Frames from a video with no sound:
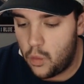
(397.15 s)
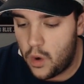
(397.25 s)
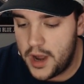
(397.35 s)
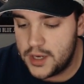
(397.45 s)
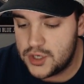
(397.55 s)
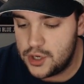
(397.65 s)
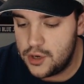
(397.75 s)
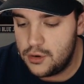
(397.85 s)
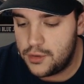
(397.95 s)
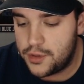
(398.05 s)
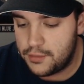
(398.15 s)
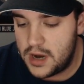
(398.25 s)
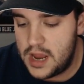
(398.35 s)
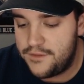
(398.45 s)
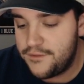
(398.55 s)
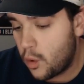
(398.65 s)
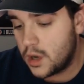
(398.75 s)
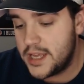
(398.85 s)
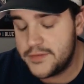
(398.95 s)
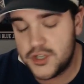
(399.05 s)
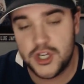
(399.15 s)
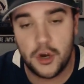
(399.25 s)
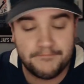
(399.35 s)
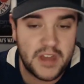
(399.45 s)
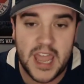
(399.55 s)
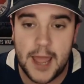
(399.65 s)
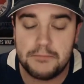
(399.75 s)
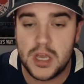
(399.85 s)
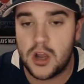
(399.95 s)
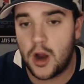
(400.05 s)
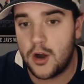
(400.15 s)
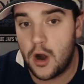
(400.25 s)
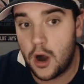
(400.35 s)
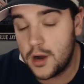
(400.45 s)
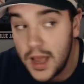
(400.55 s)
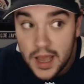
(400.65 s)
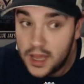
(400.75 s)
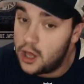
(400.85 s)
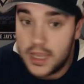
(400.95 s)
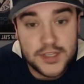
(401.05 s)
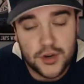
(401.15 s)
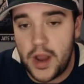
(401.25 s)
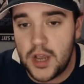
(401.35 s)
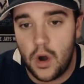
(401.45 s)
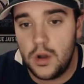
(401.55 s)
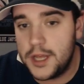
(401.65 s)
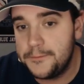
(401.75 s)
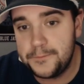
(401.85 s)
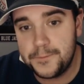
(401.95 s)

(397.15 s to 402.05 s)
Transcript: One, two, three, four Leaf shoot. They can't beat Carter Hart. Look, he's a great goalie.